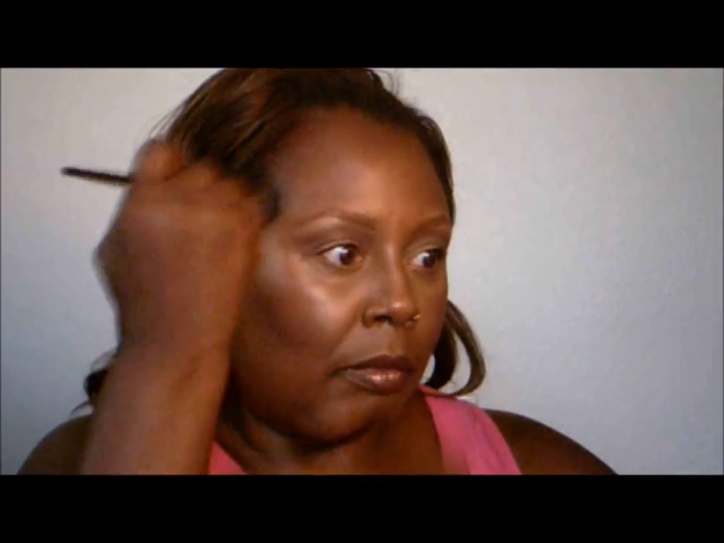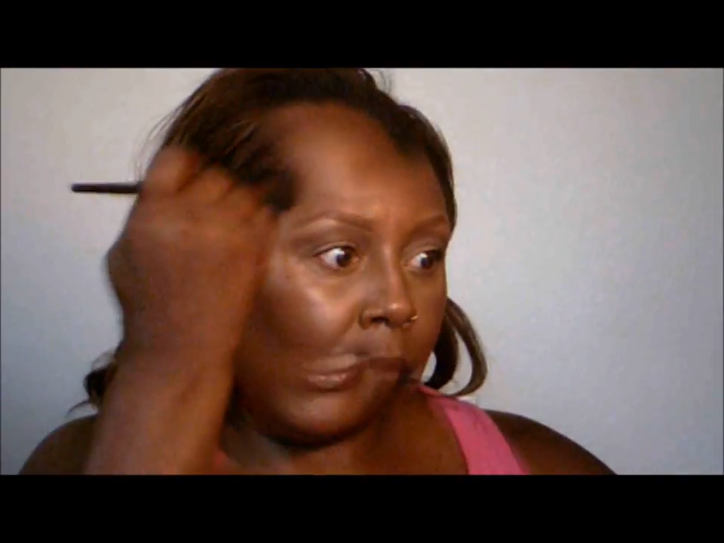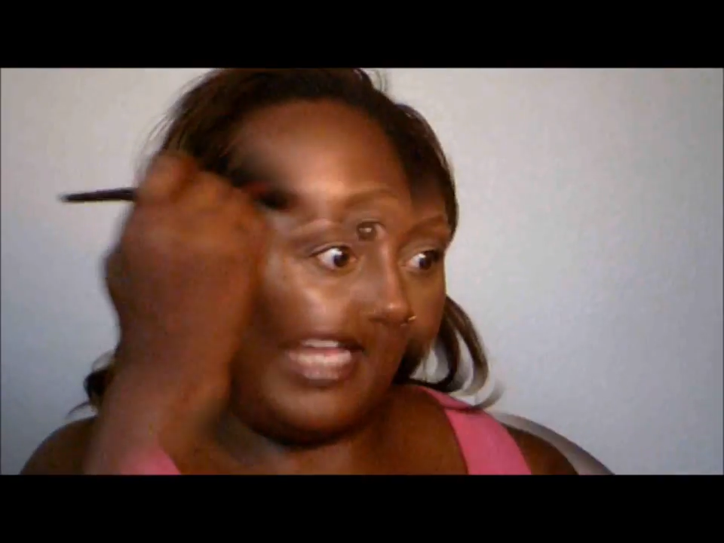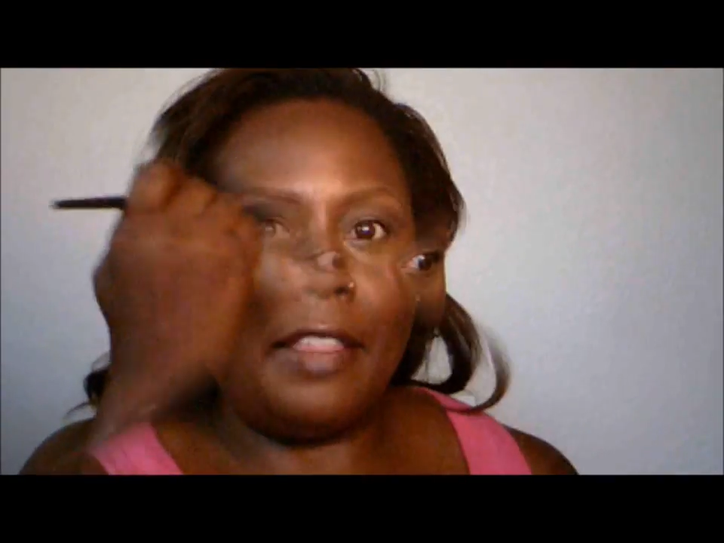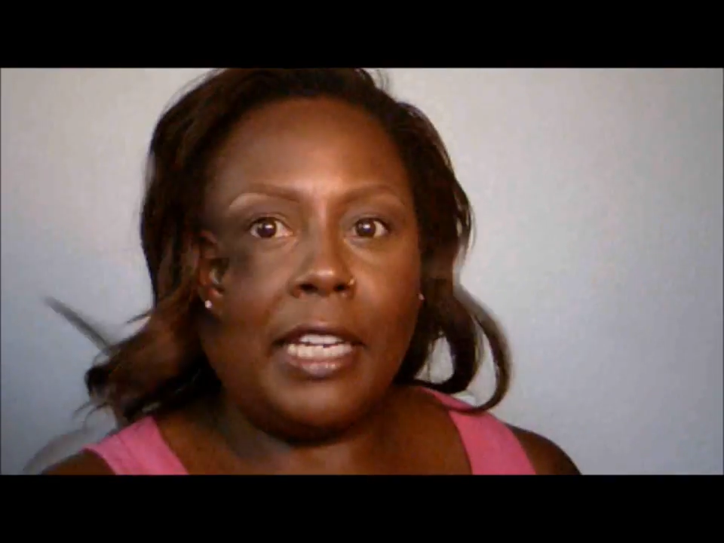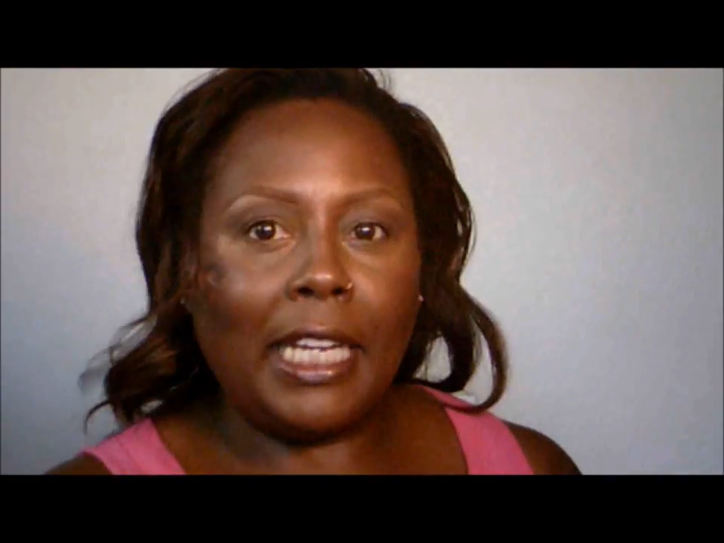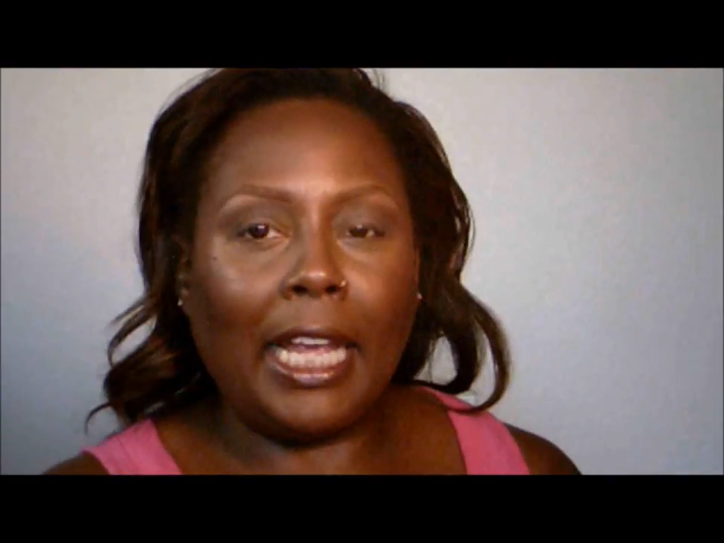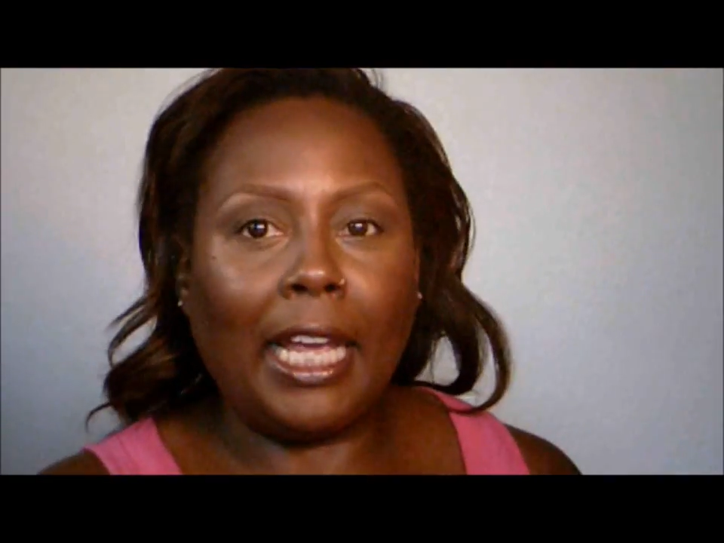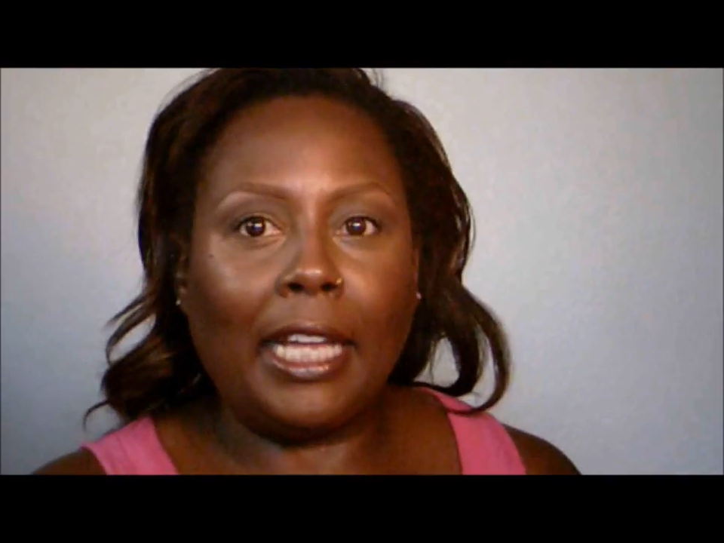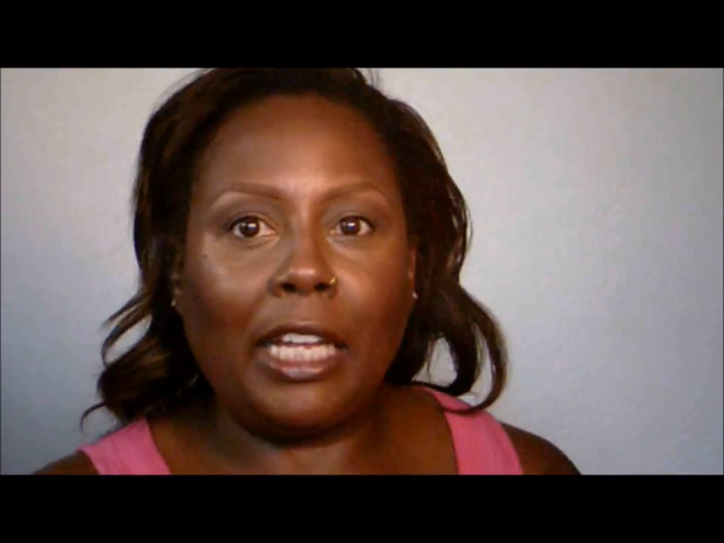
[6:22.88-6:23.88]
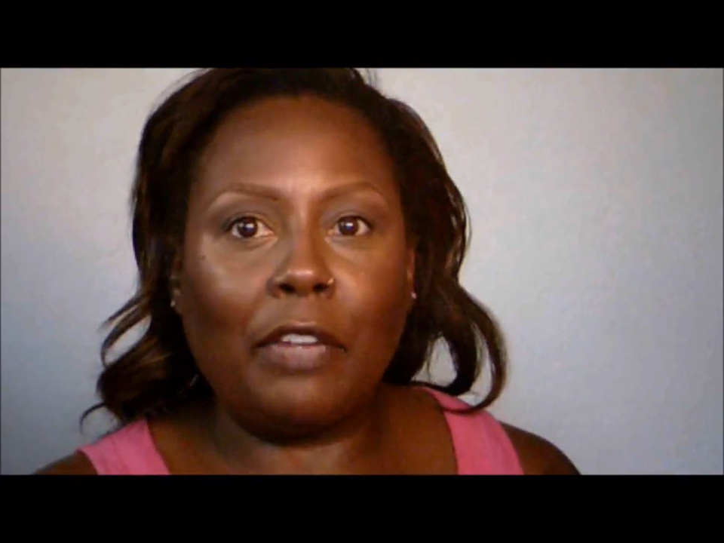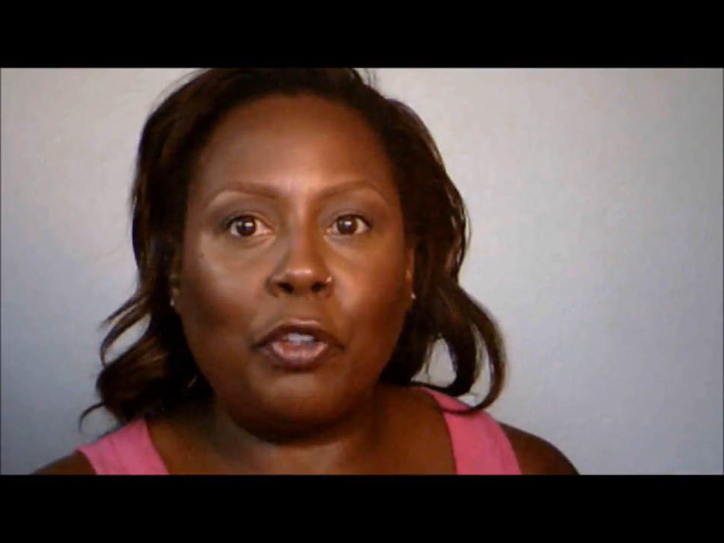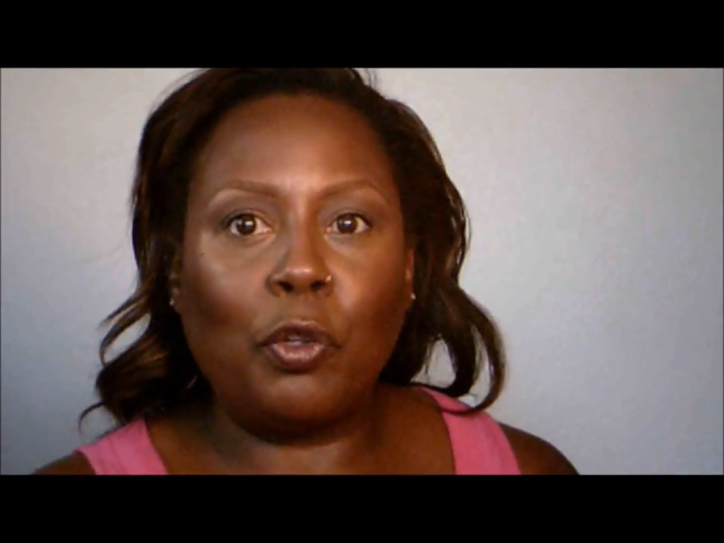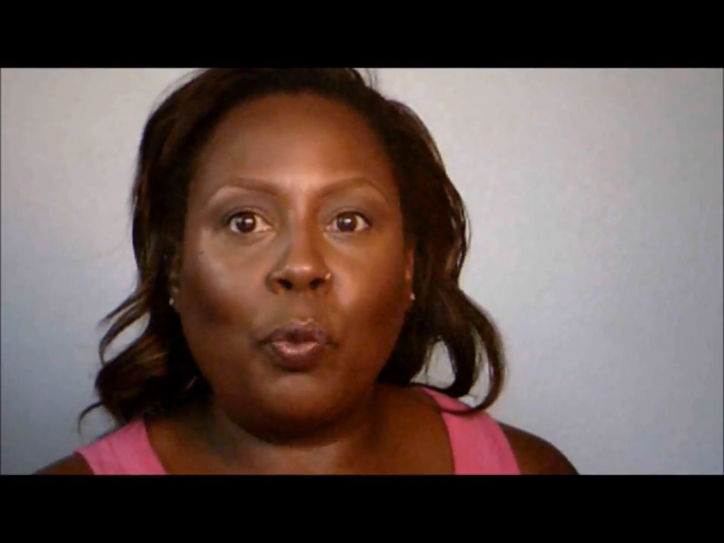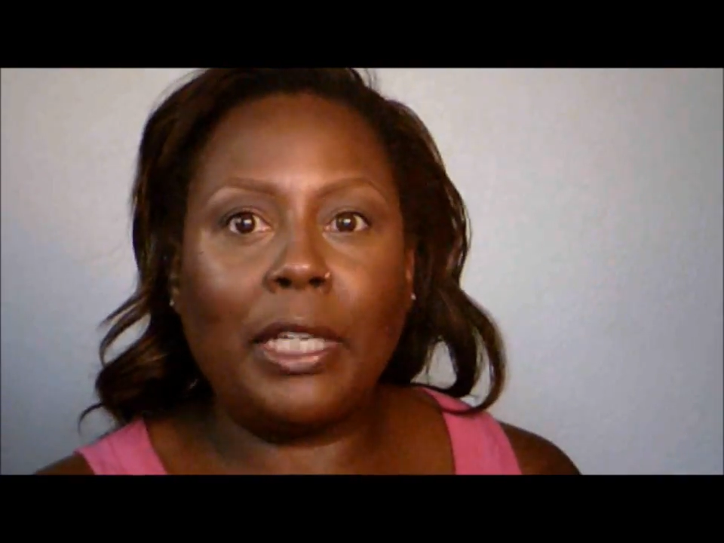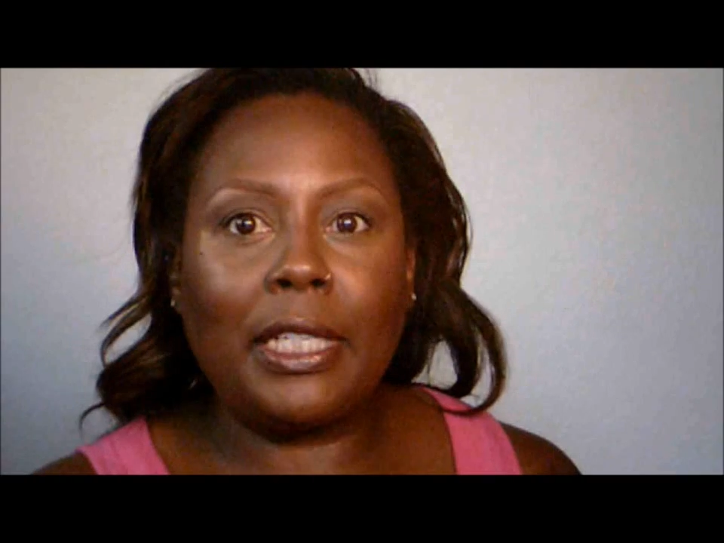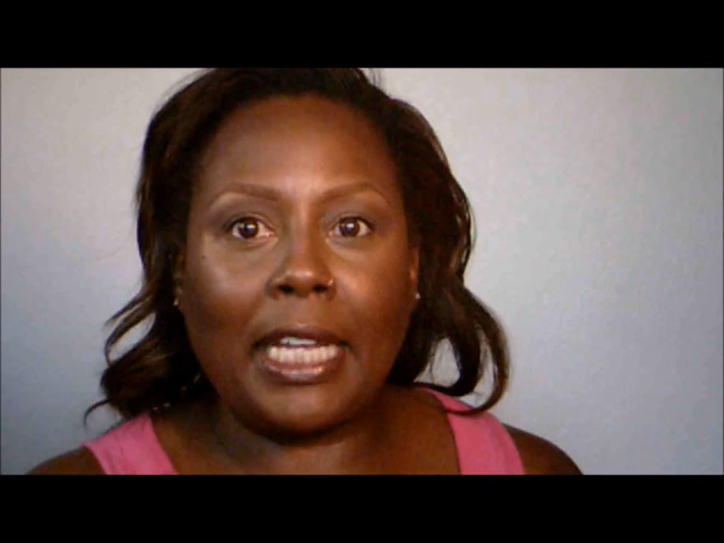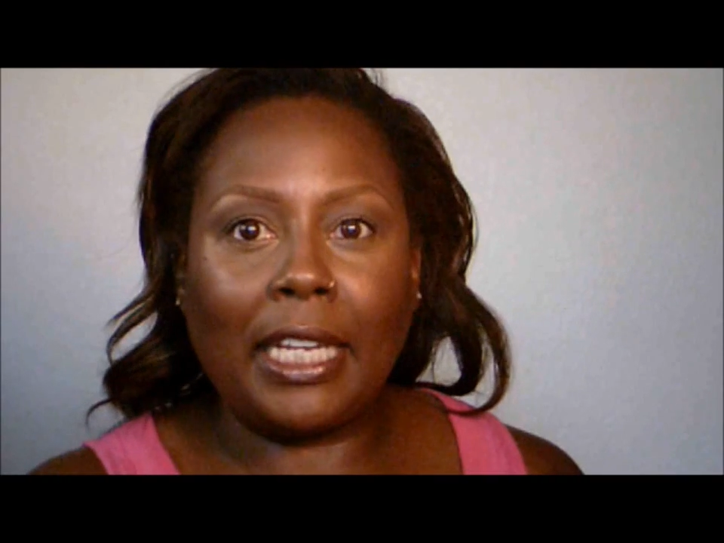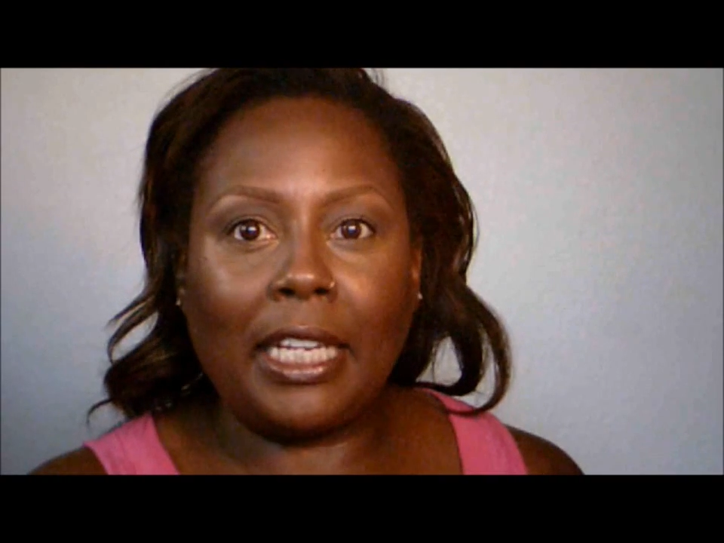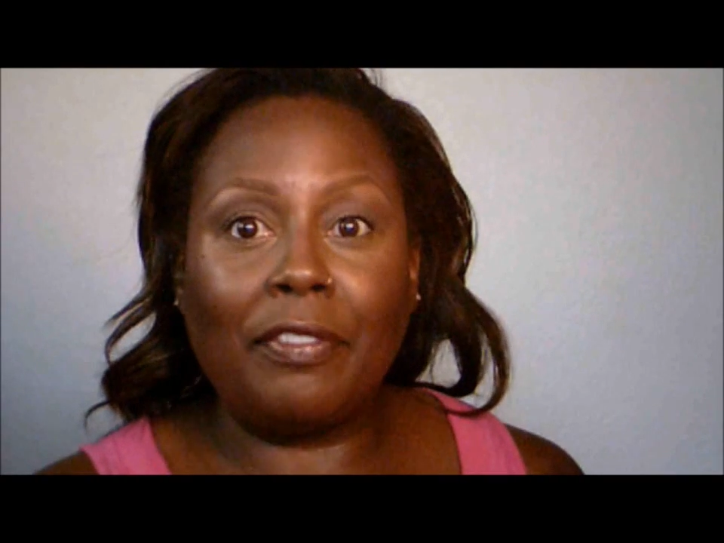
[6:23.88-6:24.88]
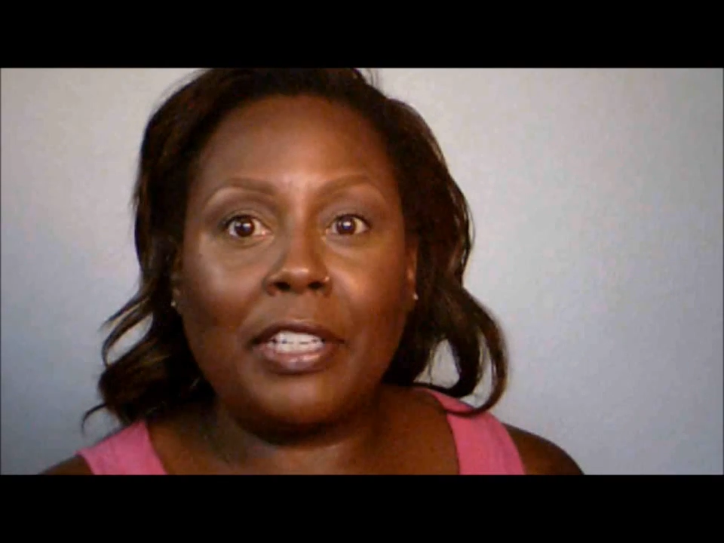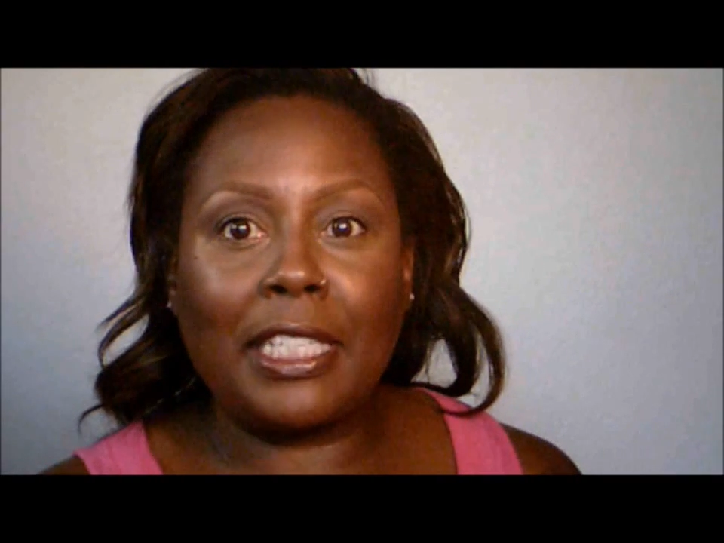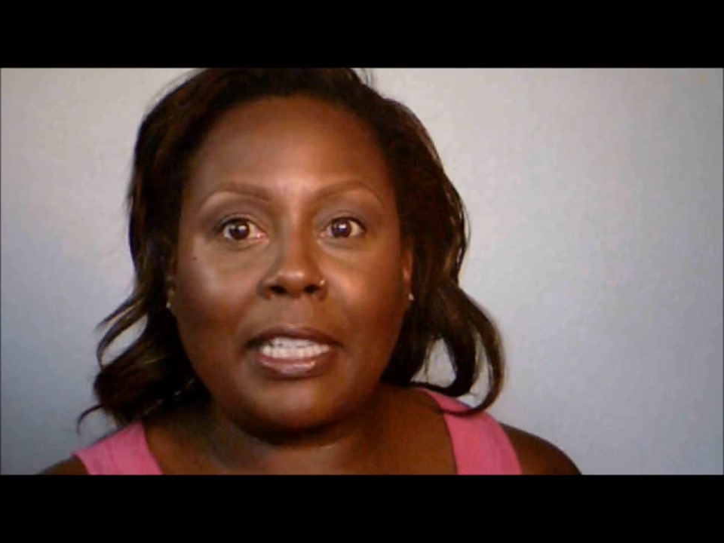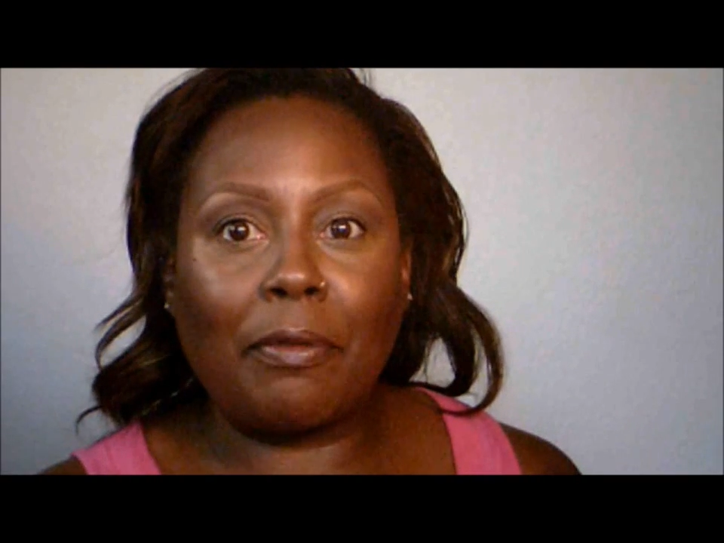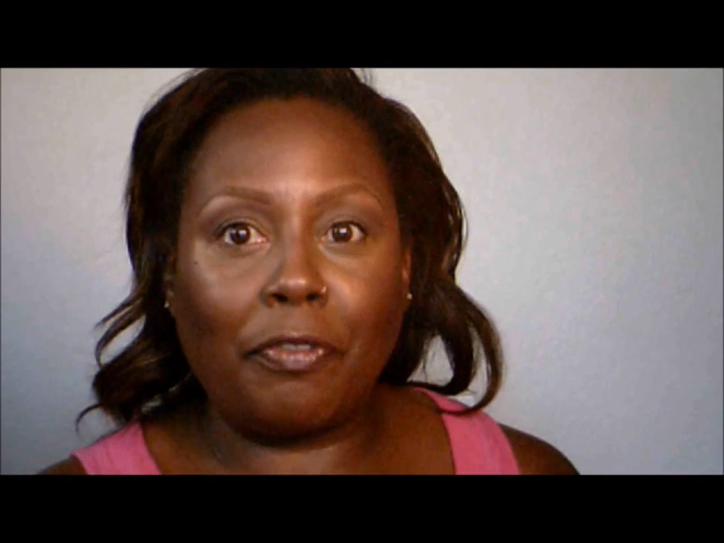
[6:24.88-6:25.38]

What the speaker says: And then again, if you want to take it even a step